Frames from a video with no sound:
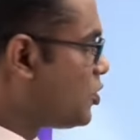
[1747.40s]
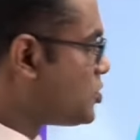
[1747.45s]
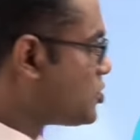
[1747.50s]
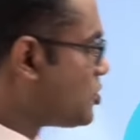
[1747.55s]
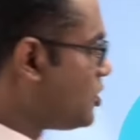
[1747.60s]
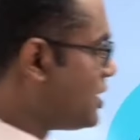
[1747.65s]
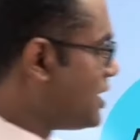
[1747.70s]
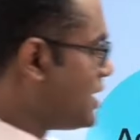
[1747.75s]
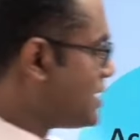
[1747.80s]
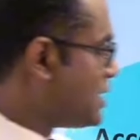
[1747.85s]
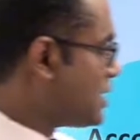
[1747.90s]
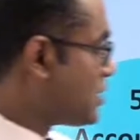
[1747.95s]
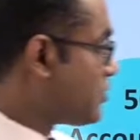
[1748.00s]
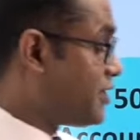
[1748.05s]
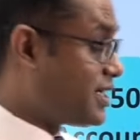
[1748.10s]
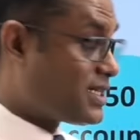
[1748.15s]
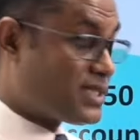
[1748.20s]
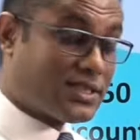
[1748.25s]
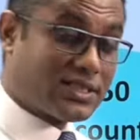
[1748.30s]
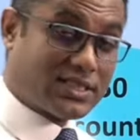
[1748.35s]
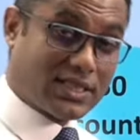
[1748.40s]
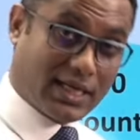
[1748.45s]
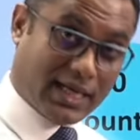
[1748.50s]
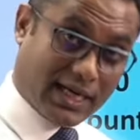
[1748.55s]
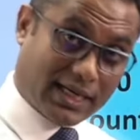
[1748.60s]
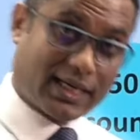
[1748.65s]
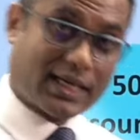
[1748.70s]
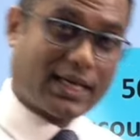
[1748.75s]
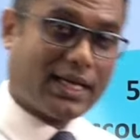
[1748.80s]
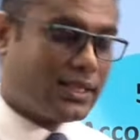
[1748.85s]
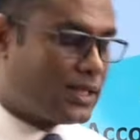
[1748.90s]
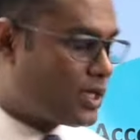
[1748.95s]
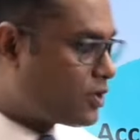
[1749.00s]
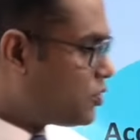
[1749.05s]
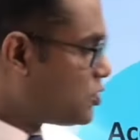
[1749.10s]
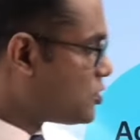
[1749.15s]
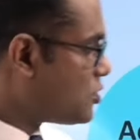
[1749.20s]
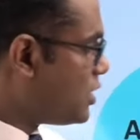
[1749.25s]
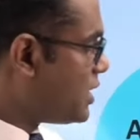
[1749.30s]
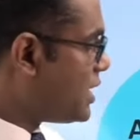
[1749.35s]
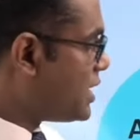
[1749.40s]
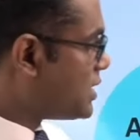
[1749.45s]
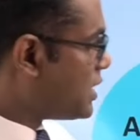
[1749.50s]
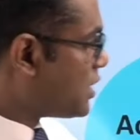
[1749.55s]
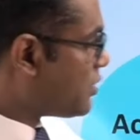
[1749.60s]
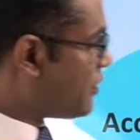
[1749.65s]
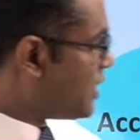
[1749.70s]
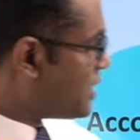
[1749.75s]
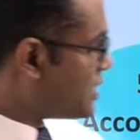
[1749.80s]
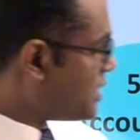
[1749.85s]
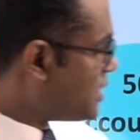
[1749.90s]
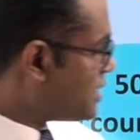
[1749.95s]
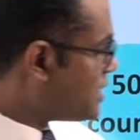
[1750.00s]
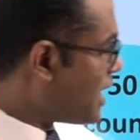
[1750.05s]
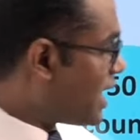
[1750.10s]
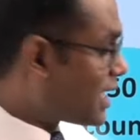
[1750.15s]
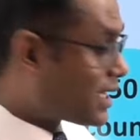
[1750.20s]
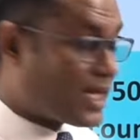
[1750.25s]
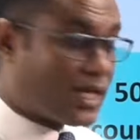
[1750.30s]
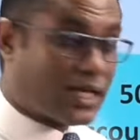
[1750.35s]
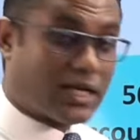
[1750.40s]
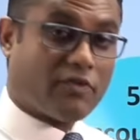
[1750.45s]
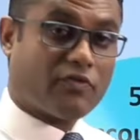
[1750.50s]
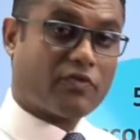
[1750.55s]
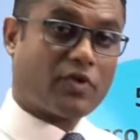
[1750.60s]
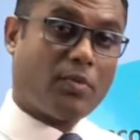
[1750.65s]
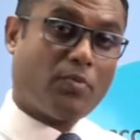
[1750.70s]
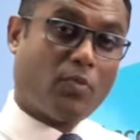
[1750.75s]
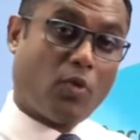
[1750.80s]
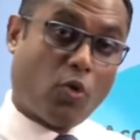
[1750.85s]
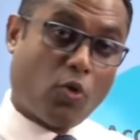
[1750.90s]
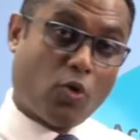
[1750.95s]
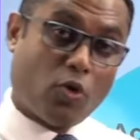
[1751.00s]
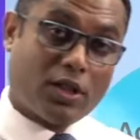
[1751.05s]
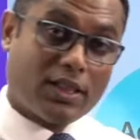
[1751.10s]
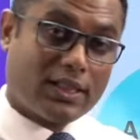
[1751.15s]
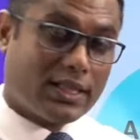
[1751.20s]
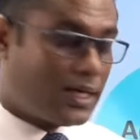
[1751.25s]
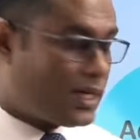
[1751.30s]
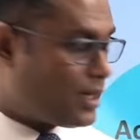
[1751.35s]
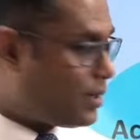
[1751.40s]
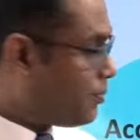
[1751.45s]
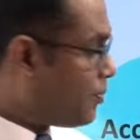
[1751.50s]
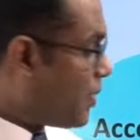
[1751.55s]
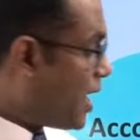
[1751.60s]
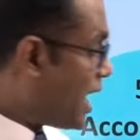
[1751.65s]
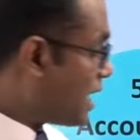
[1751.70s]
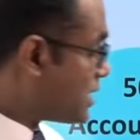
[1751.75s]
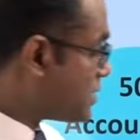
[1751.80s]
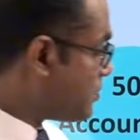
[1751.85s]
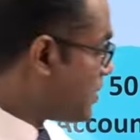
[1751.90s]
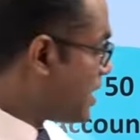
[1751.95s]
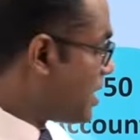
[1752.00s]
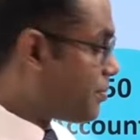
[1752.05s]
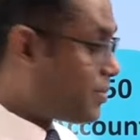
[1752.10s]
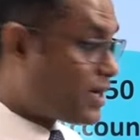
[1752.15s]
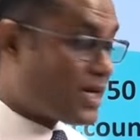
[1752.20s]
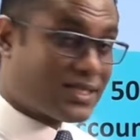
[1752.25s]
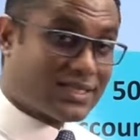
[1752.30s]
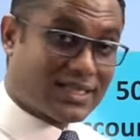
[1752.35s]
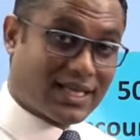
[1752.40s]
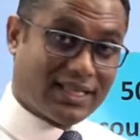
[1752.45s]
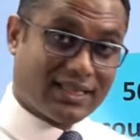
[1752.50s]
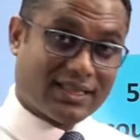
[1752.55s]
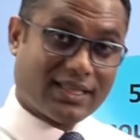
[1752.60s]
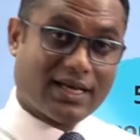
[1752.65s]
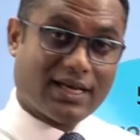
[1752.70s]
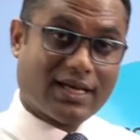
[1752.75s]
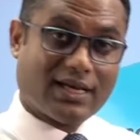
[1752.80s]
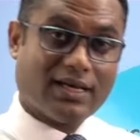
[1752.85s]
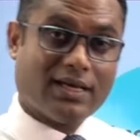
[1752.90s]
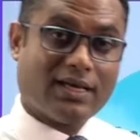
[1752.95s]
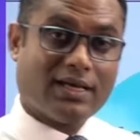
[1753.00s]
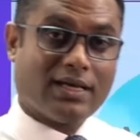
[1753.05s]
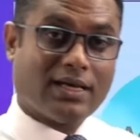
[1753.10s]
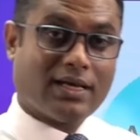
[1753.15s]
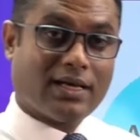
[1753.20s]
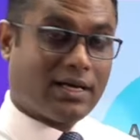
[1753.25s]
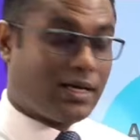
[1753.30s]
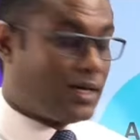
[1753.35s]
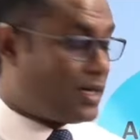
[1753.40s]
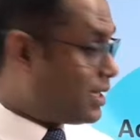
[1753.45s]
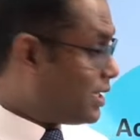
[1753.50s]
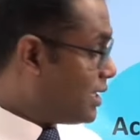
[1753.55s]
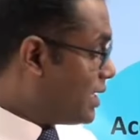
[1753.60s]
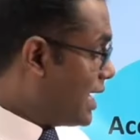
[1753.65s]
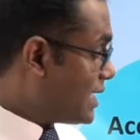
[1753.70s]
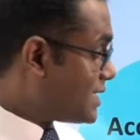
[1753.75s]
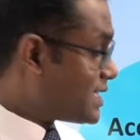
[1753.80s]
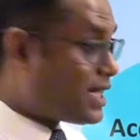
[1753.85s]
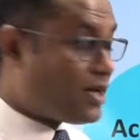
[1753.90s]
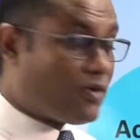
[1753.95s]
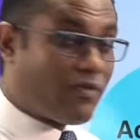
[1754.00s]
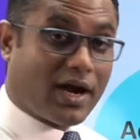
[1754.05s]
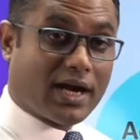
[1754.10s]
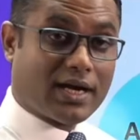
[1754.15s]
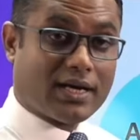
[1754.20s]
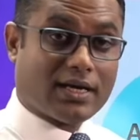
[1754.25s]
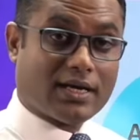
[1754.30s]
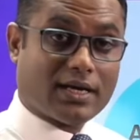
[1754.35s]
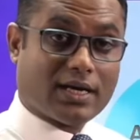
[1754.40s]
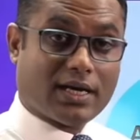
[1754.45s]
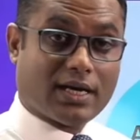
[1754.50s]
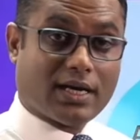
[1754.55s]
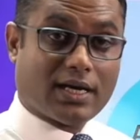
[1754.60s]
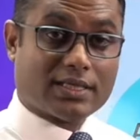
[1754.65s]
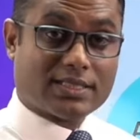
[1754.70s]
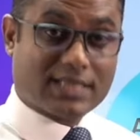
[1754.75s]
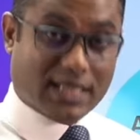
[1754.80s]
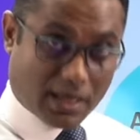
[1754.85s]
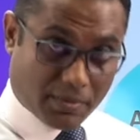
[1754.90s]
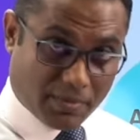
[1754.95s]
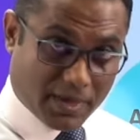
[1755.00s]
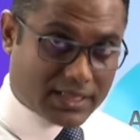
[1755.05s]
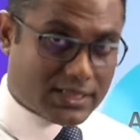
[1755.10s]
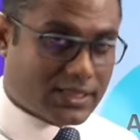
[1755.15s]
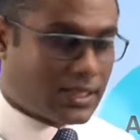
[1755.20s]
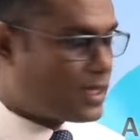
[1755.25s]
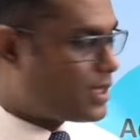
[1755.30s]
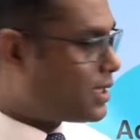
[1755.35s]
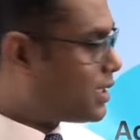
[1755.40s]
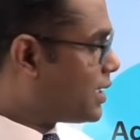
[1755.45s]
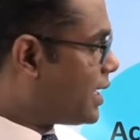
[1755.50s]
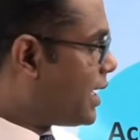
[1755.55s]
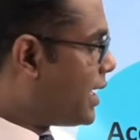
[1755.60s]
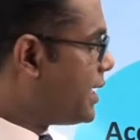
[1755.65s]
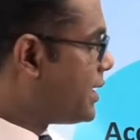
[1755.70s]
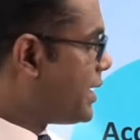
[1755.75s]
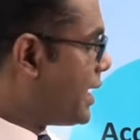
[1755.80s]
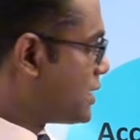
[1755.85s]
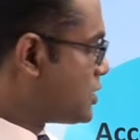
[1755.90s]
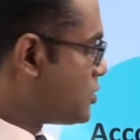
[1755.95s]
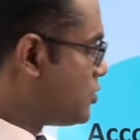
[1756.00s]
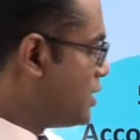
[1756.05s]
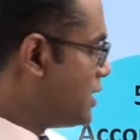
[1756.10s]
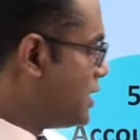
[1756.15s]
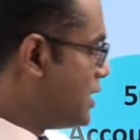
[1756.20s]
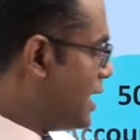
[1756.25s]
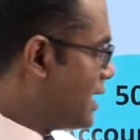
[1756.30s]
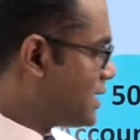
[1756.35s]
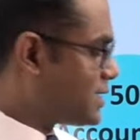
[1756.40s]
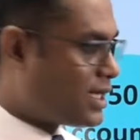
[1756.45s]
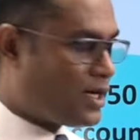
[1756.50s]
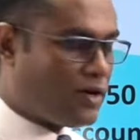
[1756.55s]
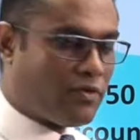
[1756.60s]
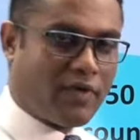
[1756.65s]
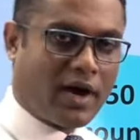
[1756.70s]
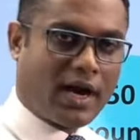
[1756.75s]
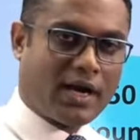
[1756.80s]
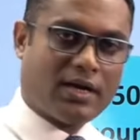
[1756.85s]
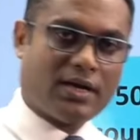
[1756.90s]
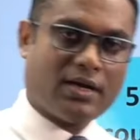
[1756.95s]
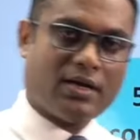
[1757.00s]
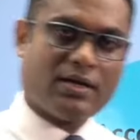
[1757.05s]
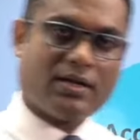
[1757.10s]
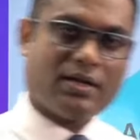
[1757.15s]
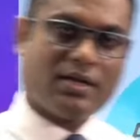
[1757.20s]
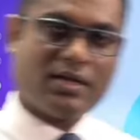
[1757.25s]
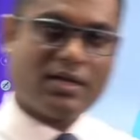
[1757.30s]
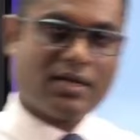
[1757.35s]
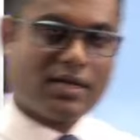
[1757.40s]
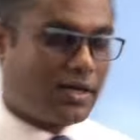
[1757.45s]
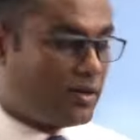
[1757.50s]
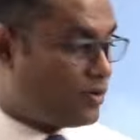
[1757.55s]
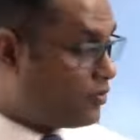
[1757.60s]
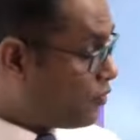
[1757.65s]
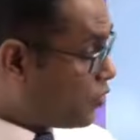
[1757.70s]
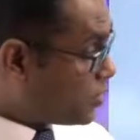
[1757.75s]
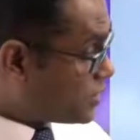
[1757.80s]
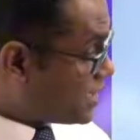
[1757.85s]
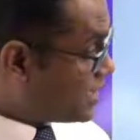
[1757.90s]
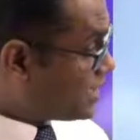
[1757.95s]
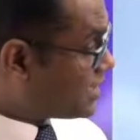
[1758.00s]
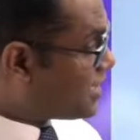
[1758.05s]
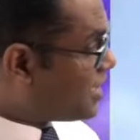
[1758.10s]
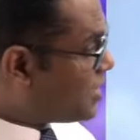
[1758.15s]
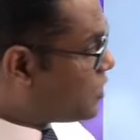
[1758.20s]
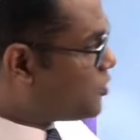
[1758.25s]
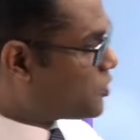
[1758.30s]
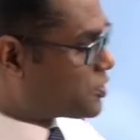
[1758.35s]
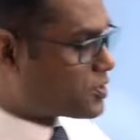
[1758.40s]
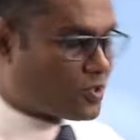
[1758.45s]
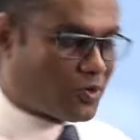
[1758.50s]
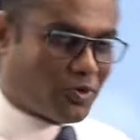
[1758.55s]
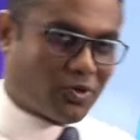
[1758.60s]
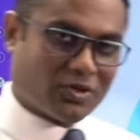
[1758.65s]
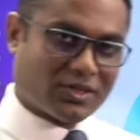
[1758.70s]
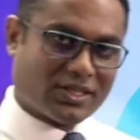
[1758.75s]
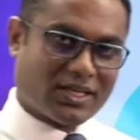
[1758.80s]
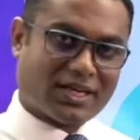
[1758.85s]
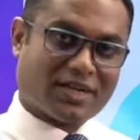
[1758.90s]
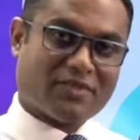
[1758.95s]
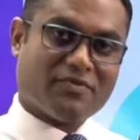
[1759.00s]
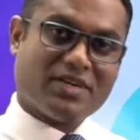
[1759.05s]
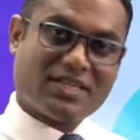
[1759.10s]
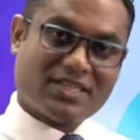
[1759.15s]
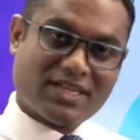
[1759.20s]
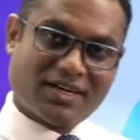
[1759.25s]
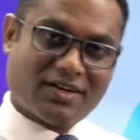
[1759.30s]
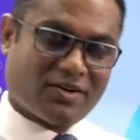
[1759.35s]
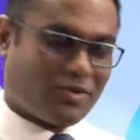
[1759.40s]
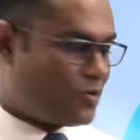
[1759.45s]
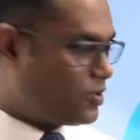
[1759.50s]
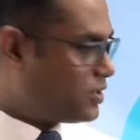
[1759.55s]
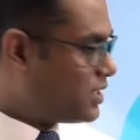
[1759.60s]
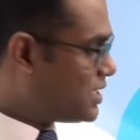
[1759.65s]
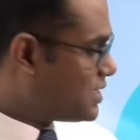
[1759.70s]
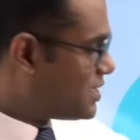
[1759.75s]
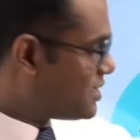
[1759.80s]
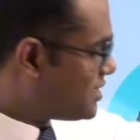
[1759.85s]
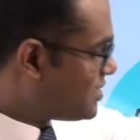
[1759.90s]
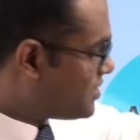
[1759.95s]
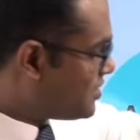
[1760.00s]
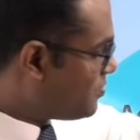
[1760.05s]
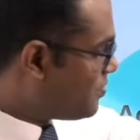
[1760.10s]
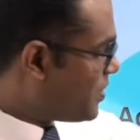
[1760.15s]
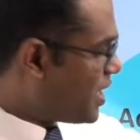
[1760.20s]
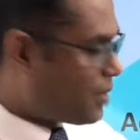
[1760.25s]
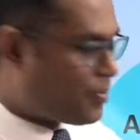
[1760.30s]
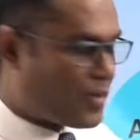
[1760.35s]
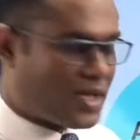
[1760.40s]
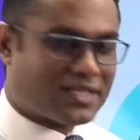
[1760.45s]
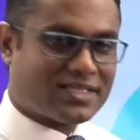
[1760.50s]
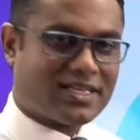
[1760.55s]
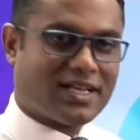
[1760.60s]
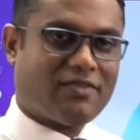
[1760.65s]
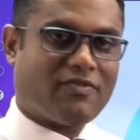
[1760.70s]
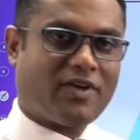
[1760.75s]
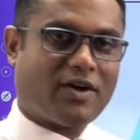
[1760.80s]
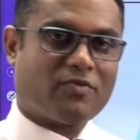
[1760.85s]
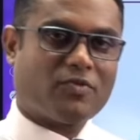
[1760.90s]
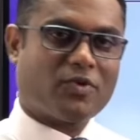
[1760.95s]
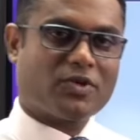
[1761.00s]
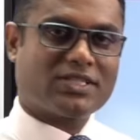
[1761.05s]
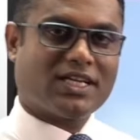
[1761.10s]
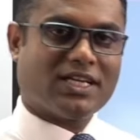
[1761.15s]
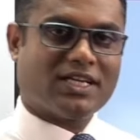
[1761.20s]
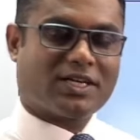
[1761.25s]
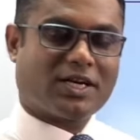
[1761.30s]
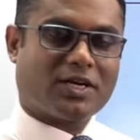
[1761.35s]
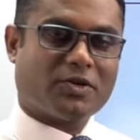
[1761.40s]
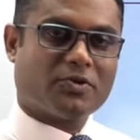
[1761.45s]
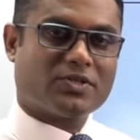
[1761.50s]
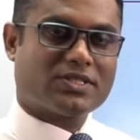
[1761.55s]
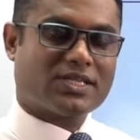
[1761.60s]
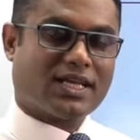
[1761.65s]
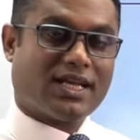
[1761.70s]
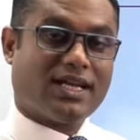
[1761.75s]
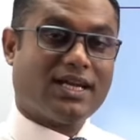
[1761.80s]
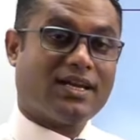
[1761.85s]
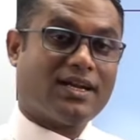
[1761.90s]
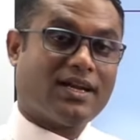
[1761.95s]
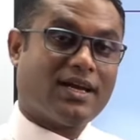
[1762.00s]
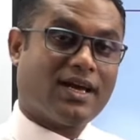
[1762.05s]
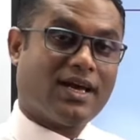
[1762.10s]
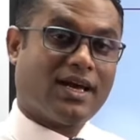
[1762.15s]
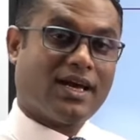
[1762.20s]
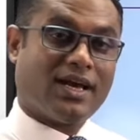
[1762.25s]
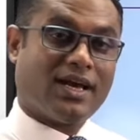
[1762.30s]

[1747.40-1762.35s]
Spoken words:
consolidation questions. Yet again, the consolidation questions are taken from all the past papers in the SL1 syllabus, right? Actually, SL1 was introduced, or the revision or this paper SL1 was introduced in